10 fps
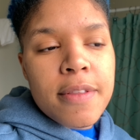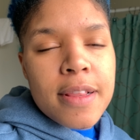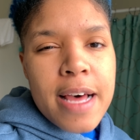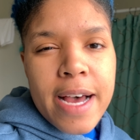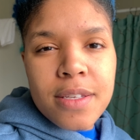
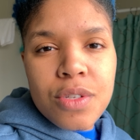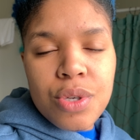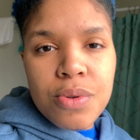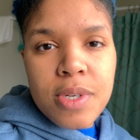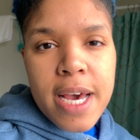last
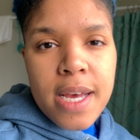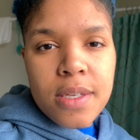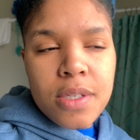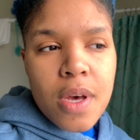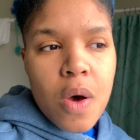2
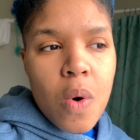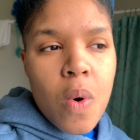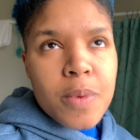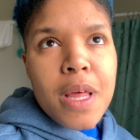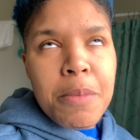tests. So,
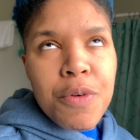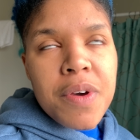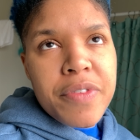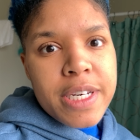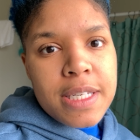well, let me
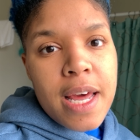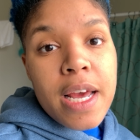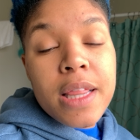rephrase that.